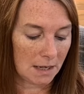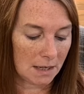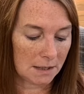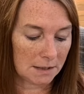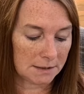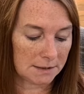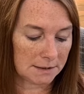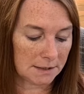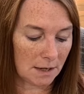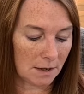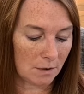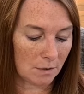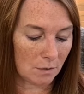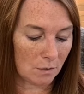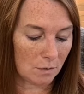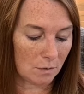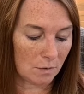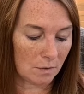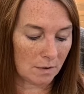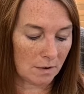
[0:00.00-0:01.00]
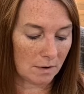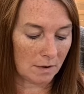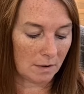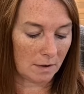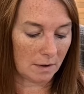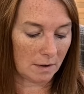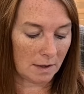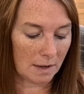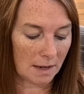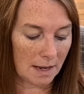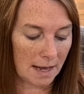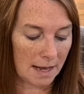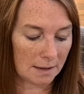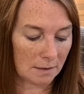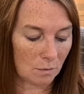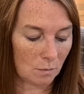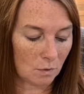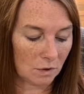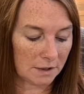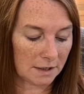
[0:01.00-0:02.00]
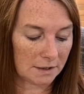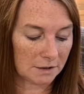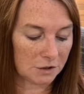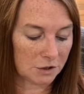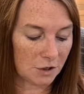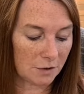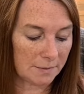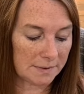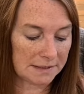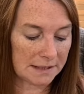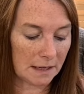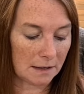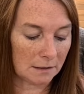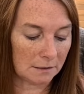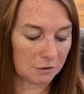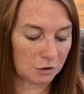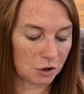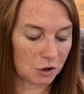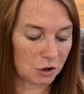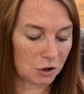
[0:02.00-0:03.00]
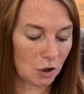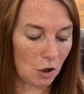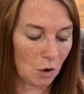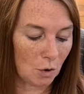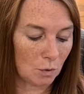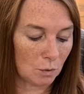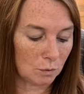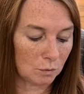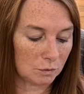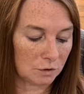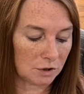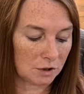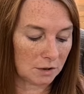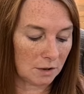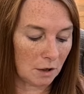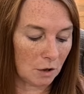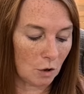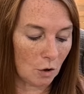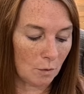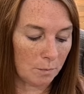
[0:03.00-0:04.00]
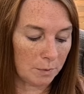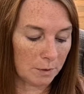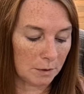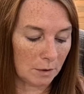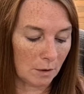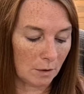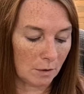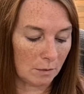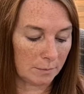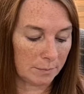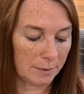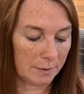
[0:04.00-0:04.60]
So what I'll do is I'll just hold a couple up.